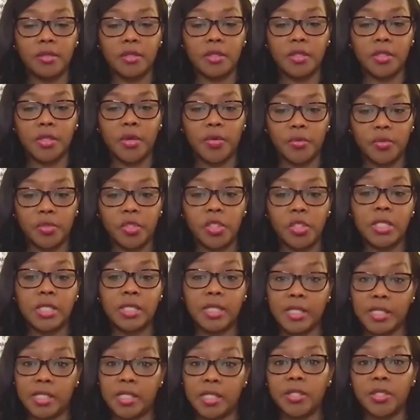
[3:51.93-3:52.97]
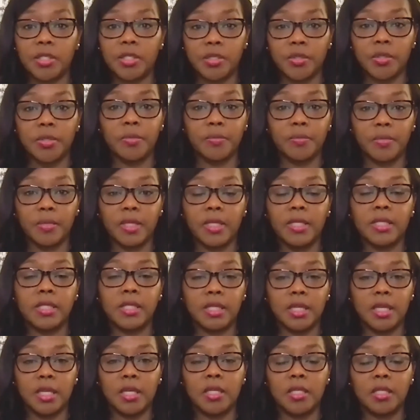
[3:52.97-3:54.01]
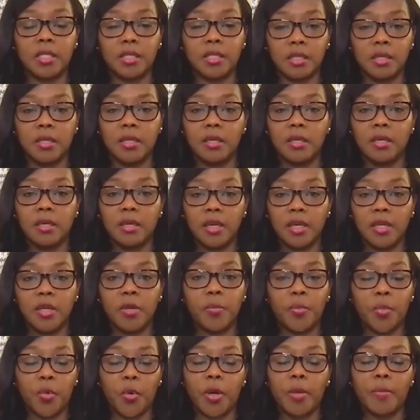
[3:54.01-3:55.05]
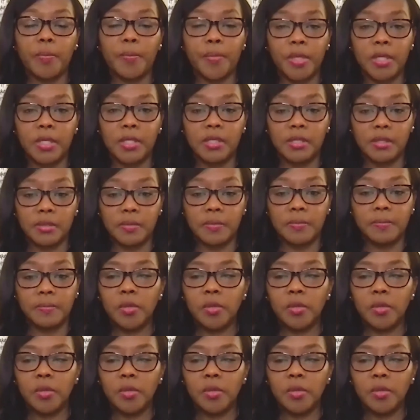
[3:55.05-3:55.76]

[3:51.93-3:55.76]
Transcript: So just listen to them. Listening is an important piece.